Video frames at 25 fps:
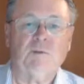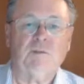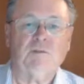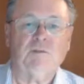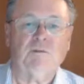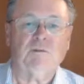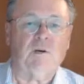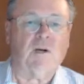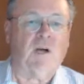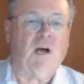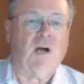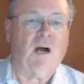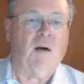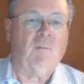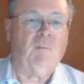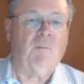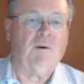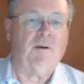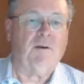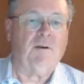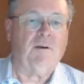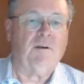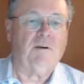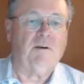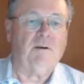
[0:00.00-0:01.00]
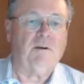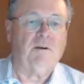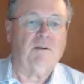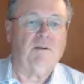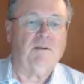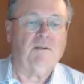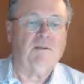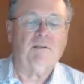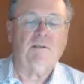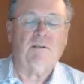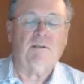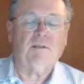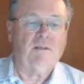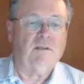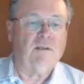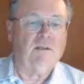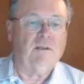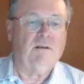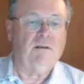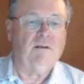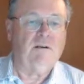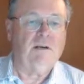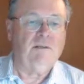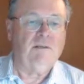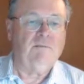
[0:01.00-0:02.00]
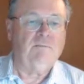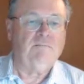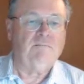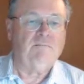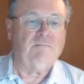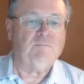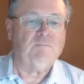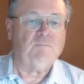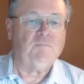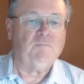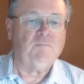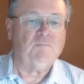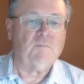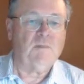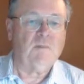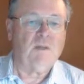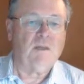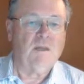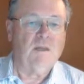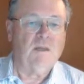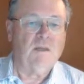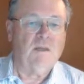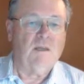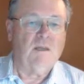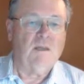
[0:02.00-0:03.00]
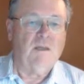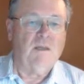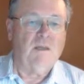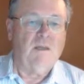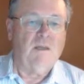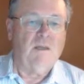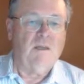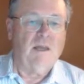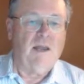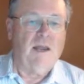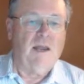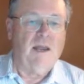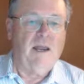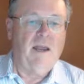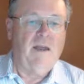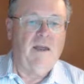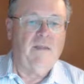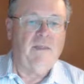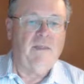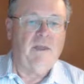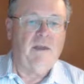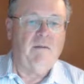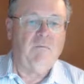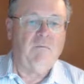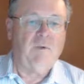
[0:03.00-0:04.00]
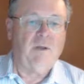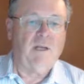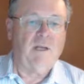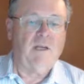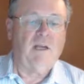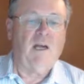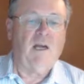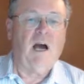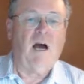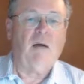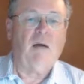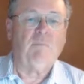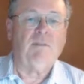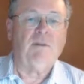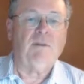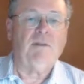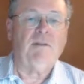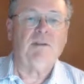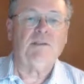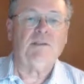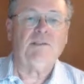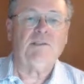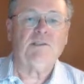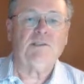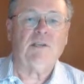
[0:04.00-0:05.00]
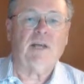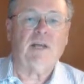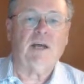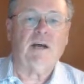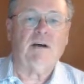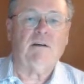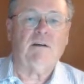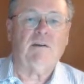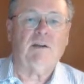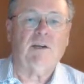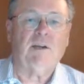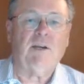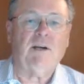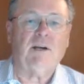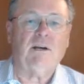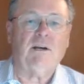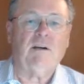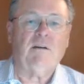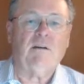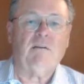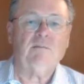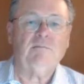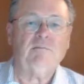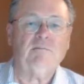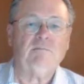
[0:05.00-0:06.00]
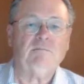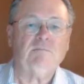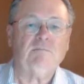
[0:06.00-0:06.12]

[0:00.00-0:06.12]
me, to a comma here. All right. And then we can copy this down here.